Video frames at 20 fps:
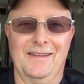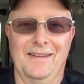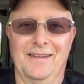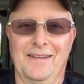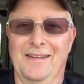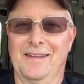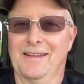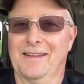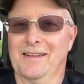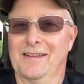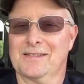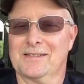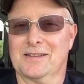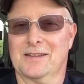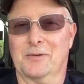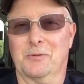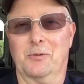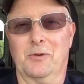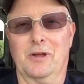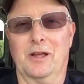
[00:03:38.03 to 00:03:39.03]
And I
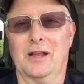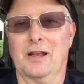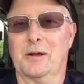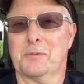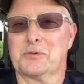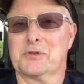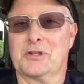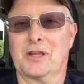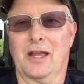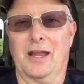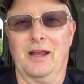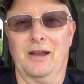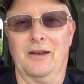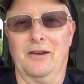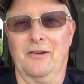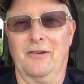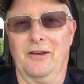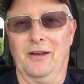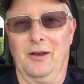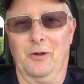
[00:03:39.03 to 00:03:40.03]
said, we end up
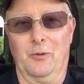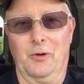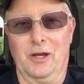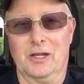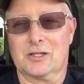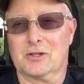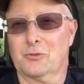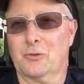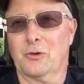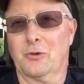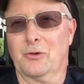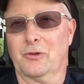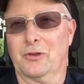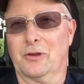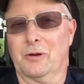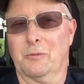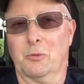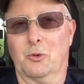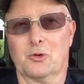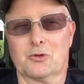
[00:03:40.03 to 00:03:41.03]
staying there anyways, because we
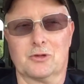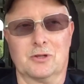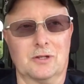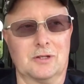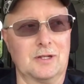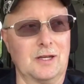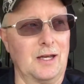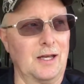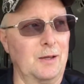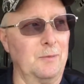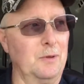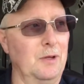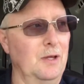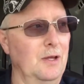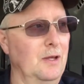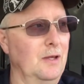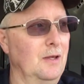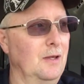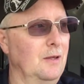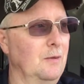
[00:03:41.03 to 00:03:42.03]
weren't there most of the time.
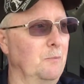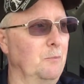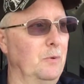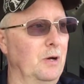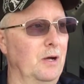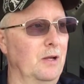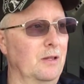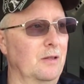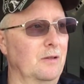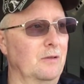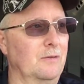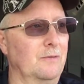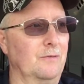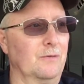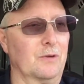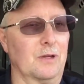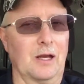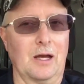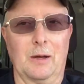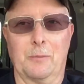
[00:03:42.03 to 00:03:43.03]
But
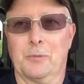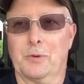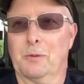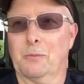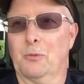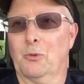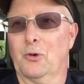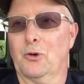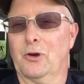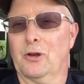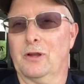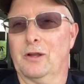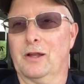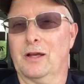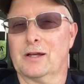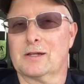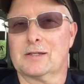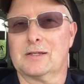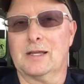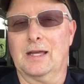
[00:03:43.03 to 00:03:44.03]
got up in the morning
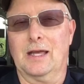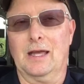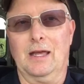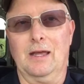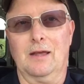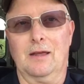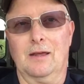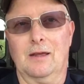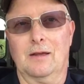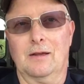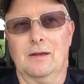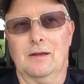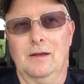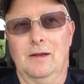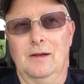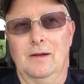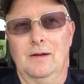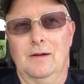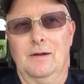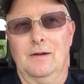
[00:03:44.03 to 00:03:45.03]
the next day,
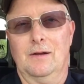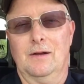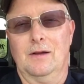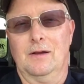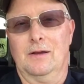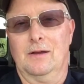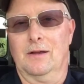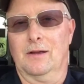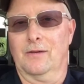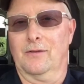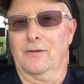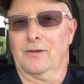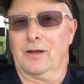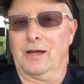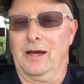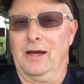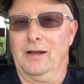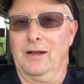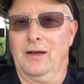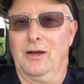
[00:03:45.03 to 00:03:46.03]
and the
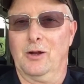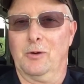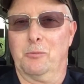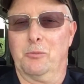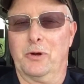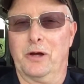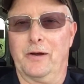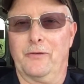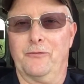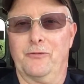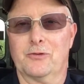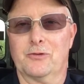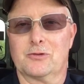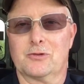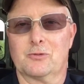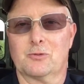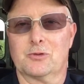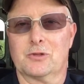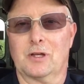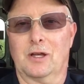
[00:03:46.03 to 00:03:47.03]
continental
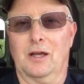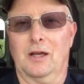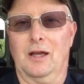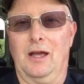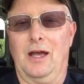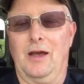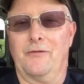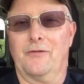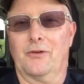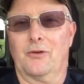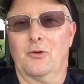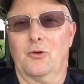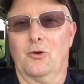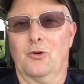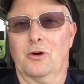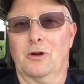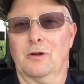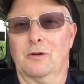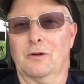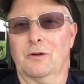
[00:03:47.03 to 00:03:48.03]
breakfast was a half a
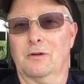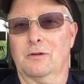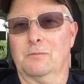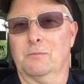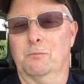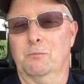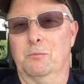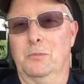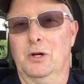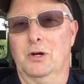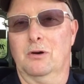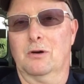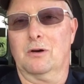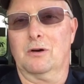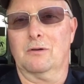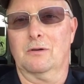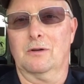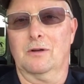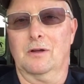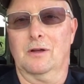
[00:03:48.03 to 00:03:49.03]
quart of milk
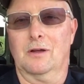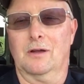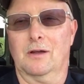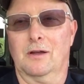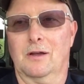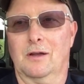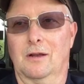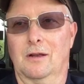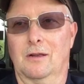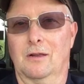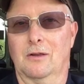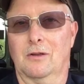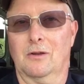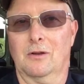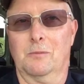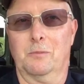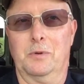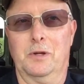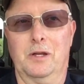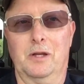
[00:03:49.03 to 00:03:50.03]
and a
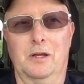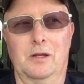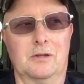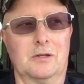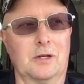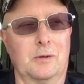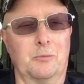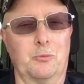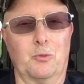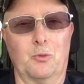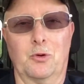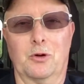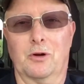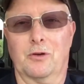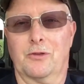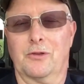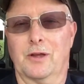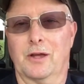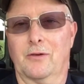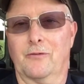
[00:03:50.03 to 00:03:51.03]
little bitty
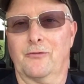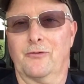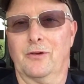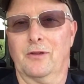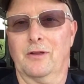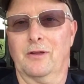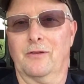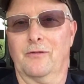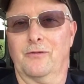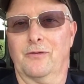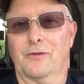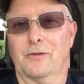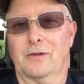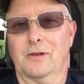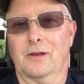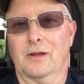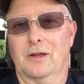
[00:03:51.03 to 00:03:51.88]
Tupperware thing full of